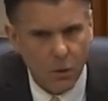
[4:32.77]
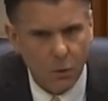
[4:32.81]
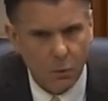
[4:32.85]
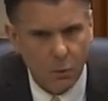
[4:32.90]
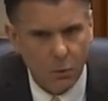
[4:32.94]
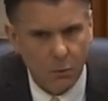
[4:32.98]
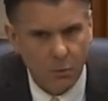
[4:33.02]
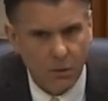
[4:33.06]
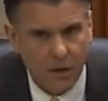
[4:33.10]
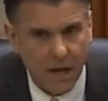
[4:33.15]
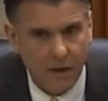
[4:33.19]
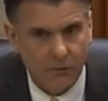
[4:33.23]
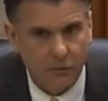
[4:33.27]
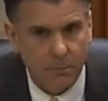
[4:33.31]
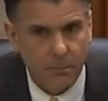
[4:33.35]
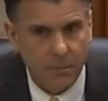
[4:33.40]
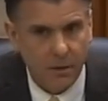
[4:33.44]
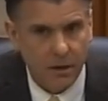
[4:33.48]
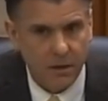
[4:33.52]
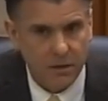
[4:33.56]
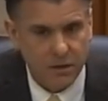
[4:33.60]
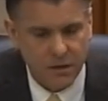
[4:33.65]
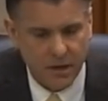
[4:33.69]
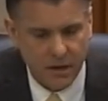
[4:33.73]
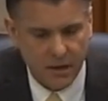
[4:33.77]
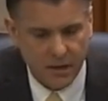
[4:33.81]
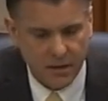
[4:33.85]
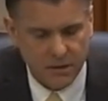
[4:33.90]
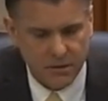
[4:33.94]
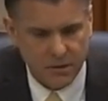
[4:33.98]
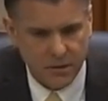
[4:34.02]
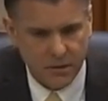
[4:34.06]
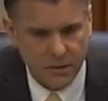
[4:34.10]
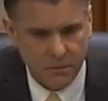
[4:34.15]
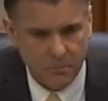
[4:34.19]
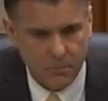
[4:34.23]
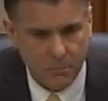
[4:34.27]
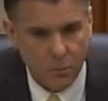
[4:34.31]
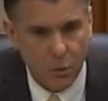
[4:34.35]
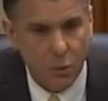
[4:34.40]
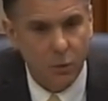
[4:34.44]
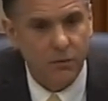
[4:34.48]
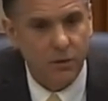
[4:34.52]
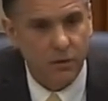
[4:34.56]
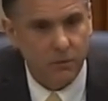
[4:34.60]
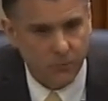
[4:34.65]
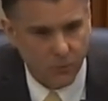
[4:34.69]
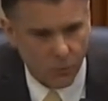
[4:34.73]
we would have a better chance at
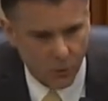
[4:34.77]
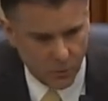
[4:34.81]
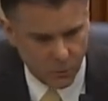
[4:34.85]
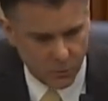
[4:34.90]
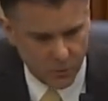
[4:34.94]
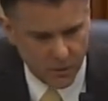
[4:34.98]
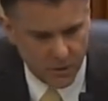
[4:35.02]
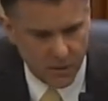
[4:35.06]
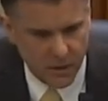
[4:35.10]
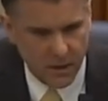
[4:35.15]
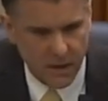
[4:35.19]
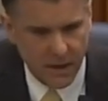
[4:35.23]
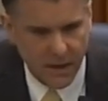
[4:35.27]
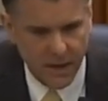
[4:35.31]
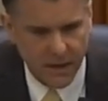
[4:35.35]
moving forward